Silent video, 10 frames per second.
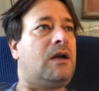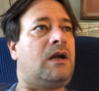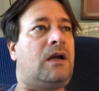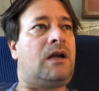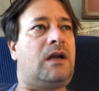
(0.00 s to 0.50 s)

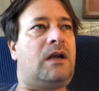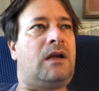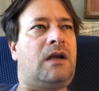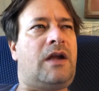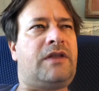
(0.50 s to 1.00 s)

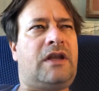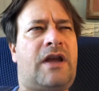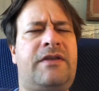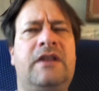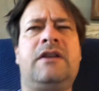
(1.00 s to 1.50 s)
I
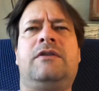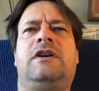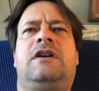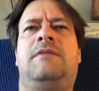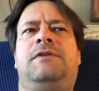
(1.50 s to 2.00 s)
think there were a
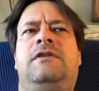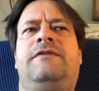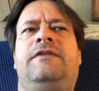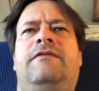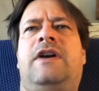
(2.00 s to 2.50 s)
couple of
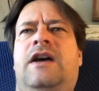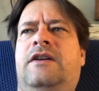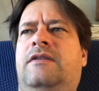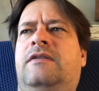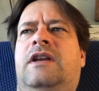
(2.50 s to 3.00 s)

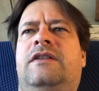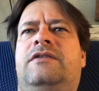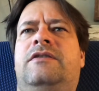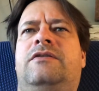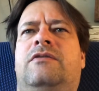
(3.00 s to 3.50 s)
Envato like
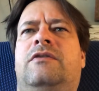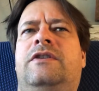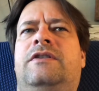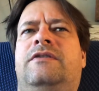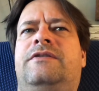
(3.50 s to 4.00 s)

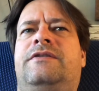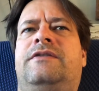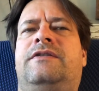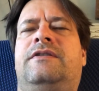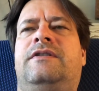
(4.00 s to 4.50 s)
tutorials.
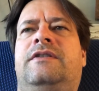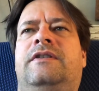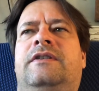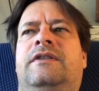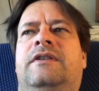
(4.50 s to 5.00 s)

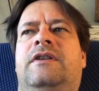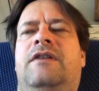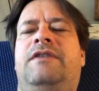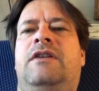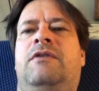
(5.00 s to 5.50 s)

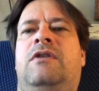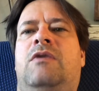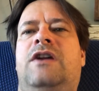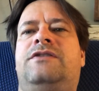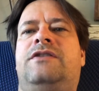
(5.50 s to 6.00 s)
I think I want to
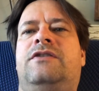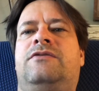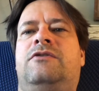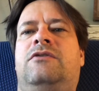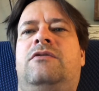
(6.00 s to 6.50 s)
watch those
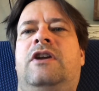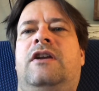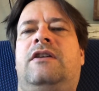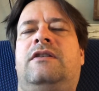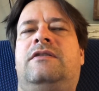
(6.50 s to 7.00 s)
real quick
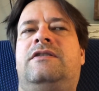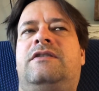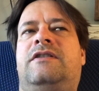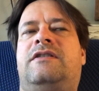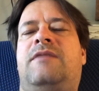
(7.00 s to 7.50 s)
just
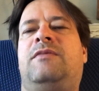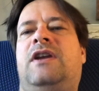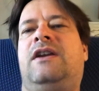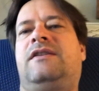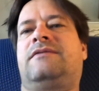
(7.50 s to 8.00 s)
cause I'm
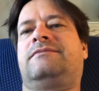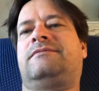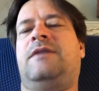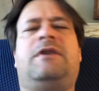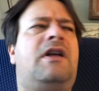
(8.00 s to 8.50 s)
like,
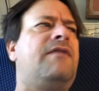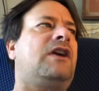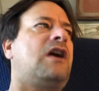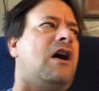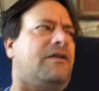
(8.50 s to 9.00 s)
maybe I'll have a
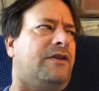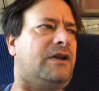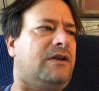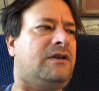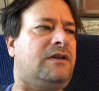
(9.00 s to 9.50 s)

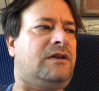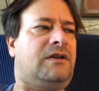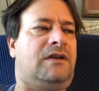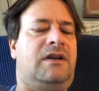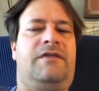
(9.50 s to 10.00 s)
coffee.
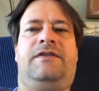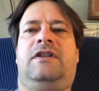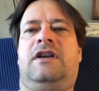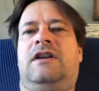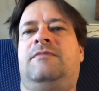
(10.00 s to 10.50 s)
I feel
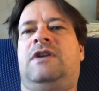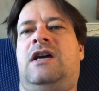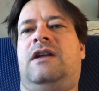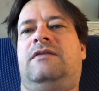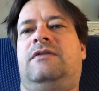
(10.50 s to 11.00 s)
like I'm
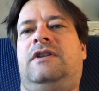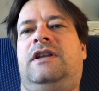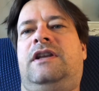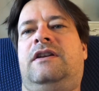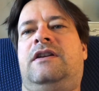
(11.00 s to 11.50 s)
not really
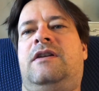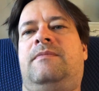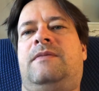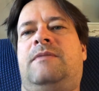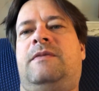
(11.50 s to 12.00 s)
getting
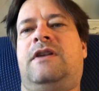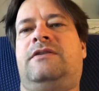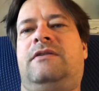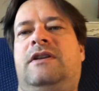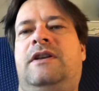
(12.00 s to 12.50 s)
up. I'm not
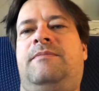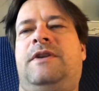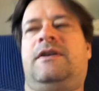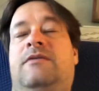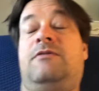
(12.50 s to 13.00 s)
totally up
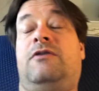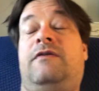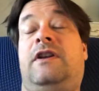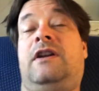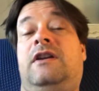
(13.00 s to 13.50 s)
yet or
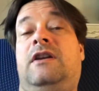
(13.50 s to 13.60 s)
motivated.